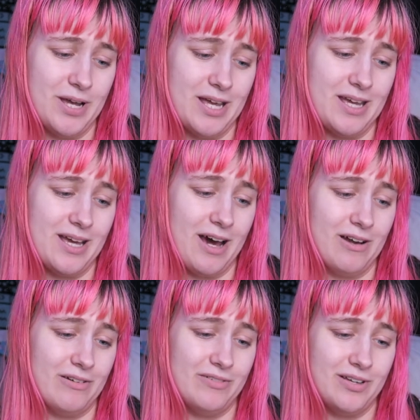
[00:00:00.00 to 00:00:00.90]
way
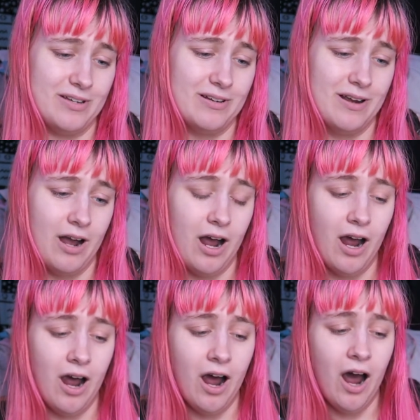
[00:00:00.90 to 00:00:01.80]
out of it.
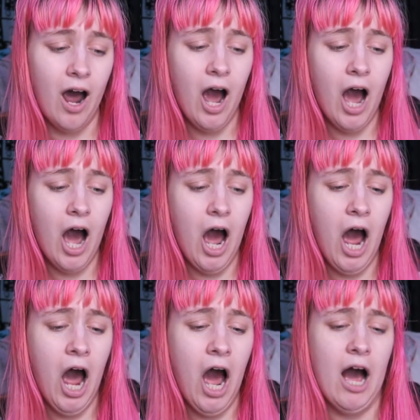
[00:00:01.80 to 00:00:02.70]

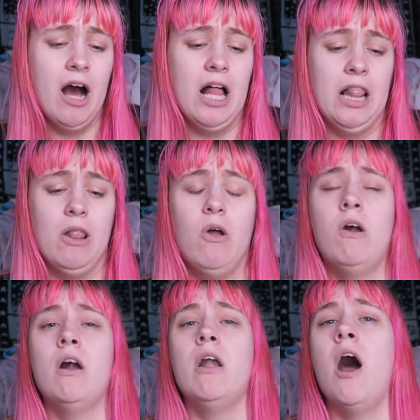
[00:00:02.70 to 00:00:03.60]
Oh,
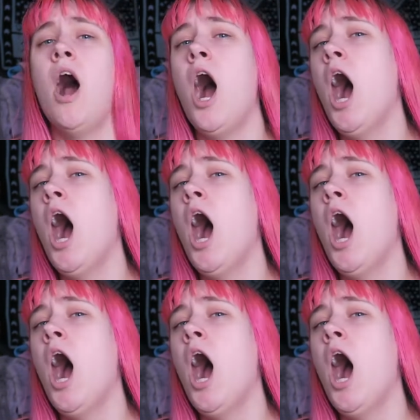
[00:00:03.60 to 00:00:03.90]
Lord.